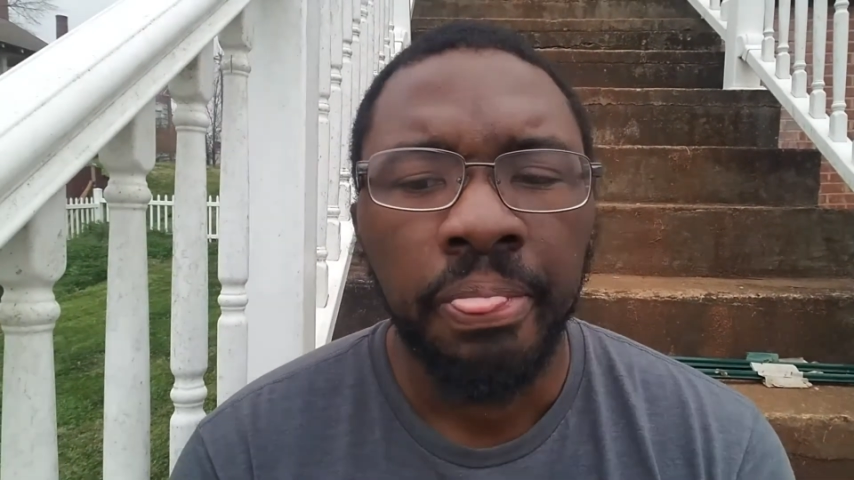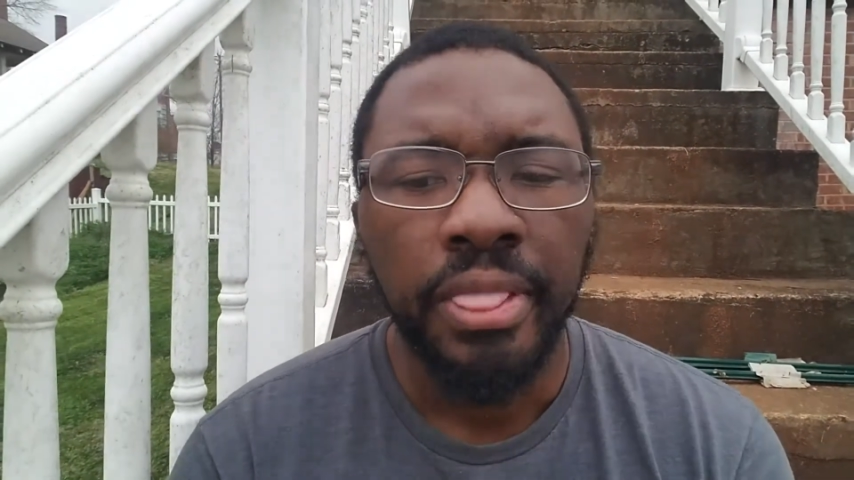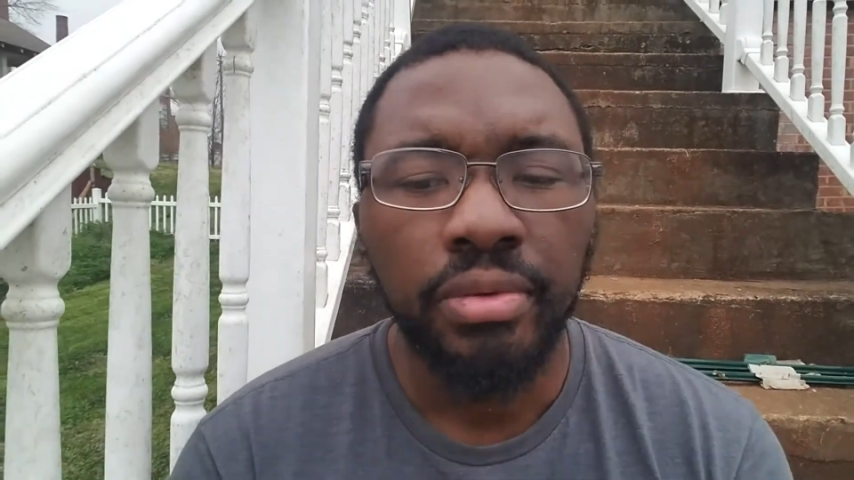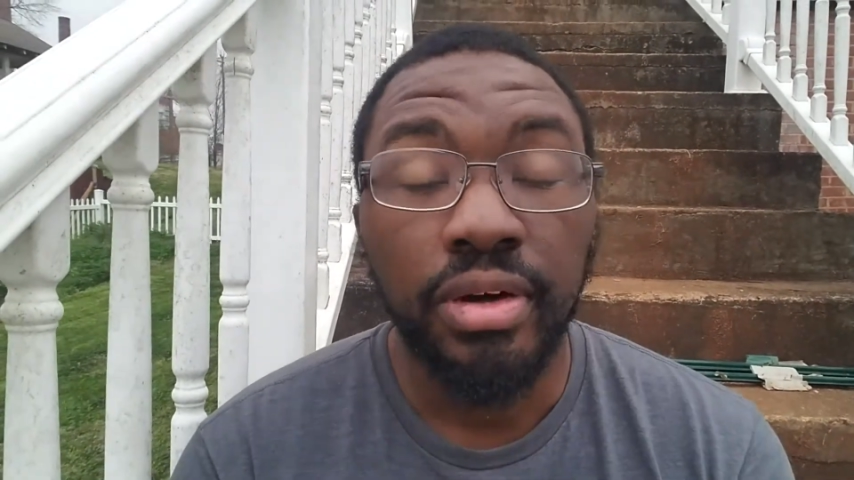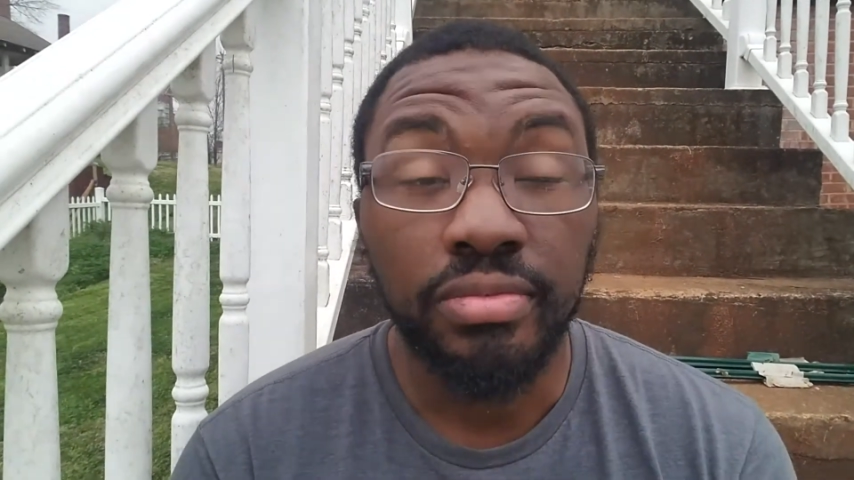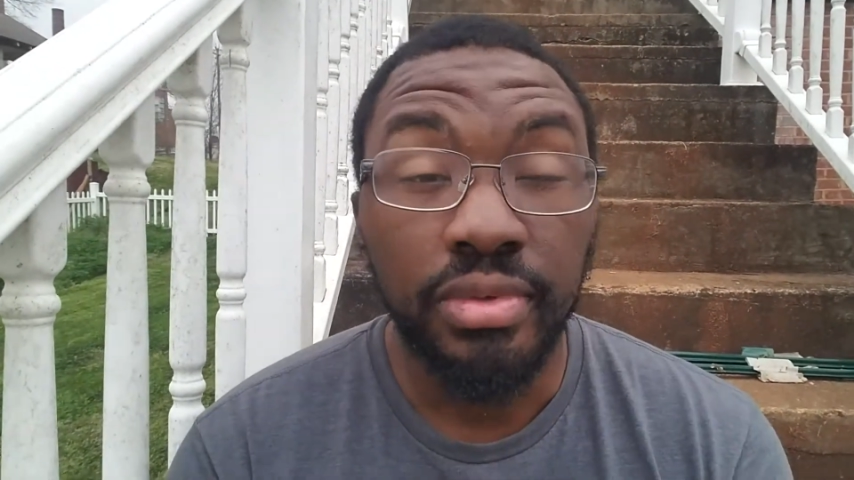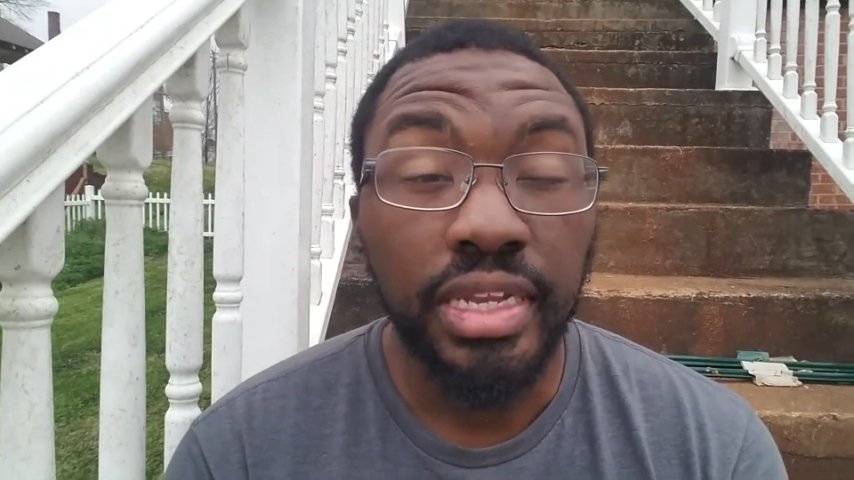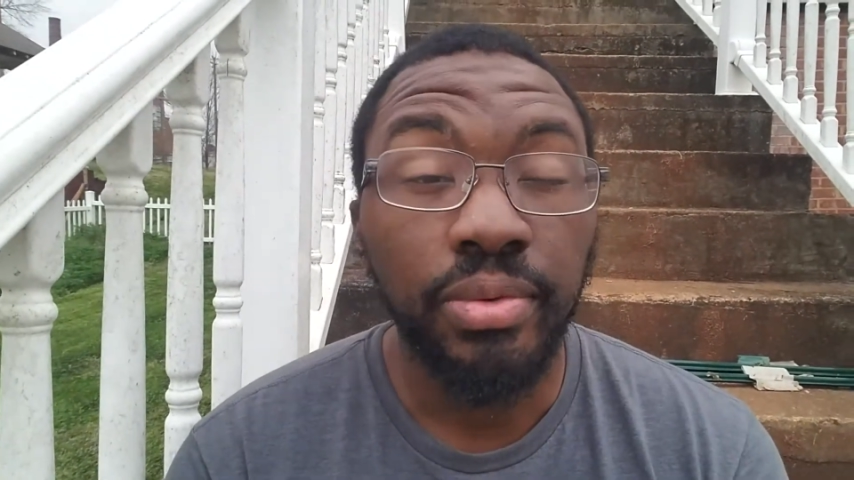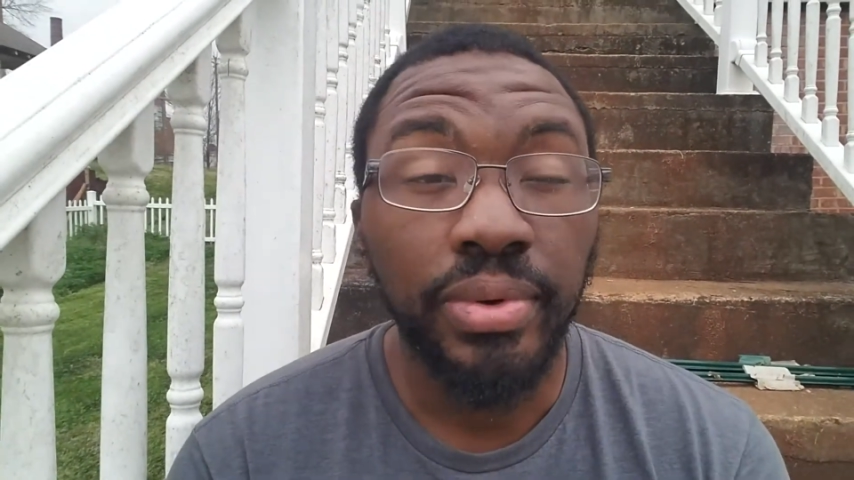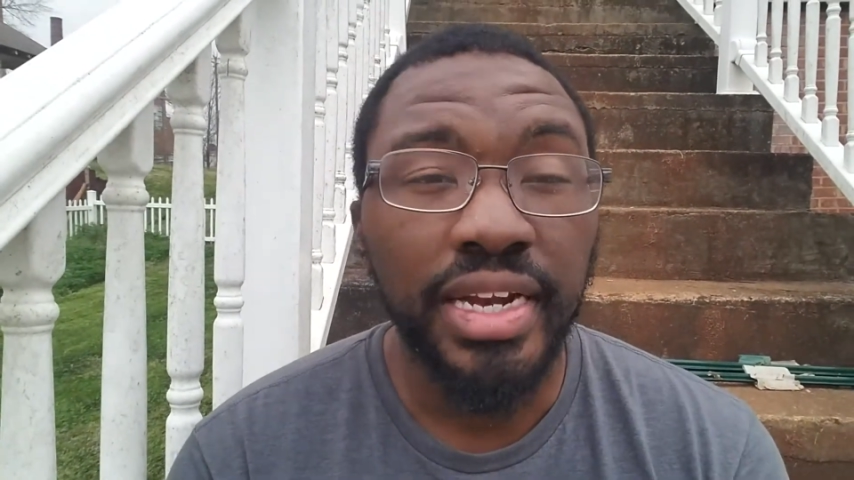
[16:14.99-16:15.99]
well, in the
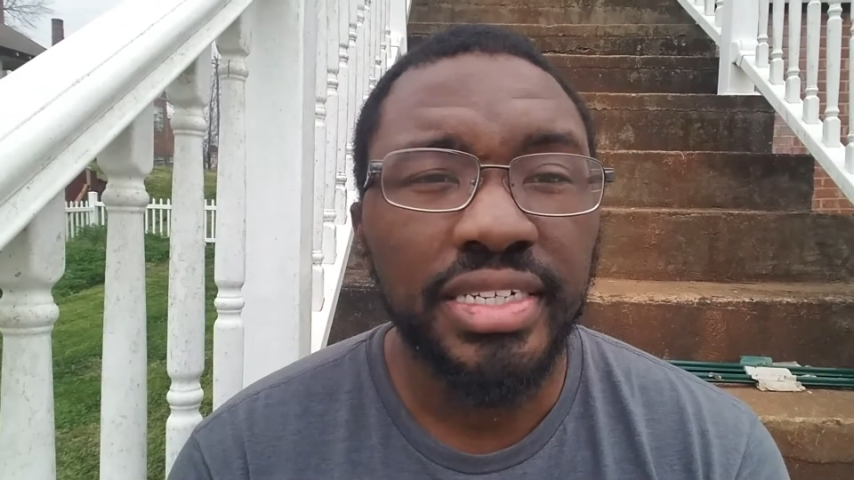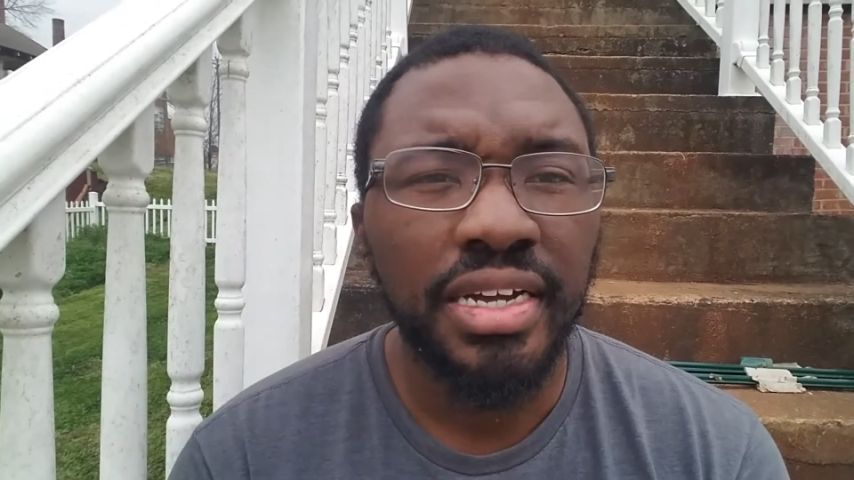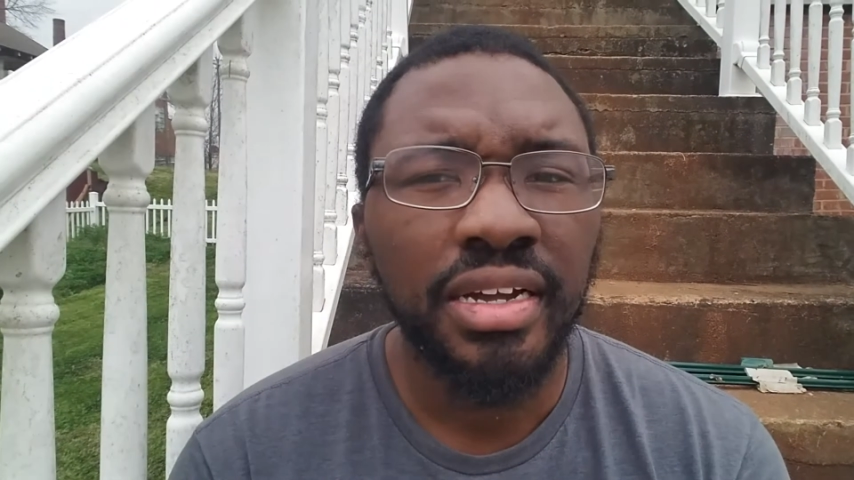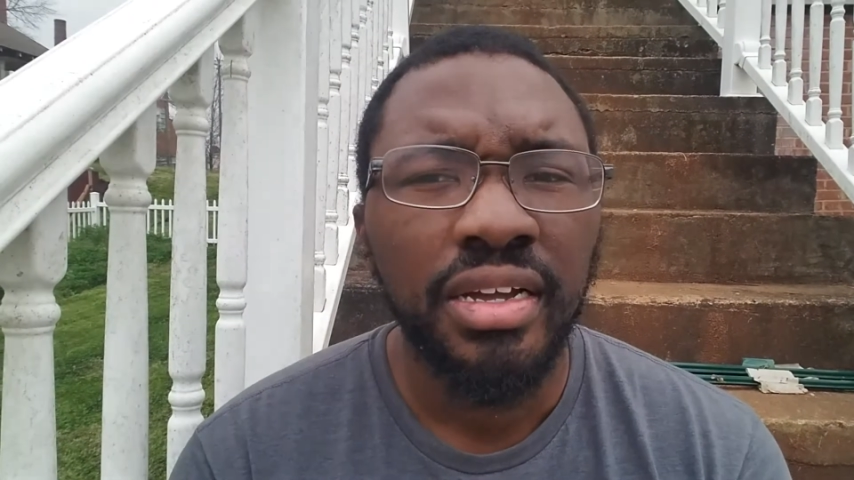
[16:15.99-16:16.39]
winter,